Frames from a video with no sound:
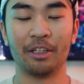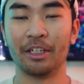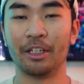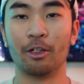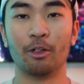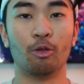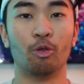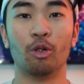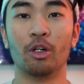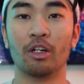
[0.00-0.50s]
You
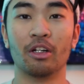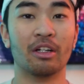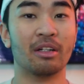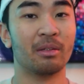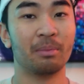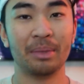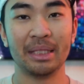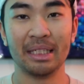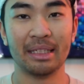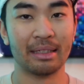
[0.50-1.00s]
know, we're
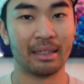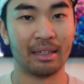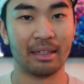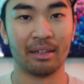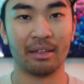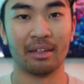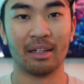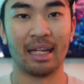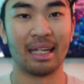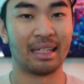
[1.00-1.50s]
gonna be
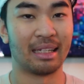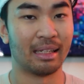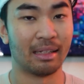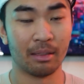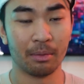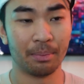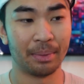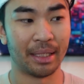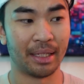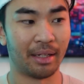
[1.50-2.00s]
done like in
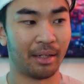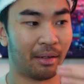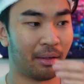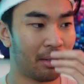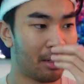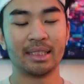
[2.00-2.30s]
a bit.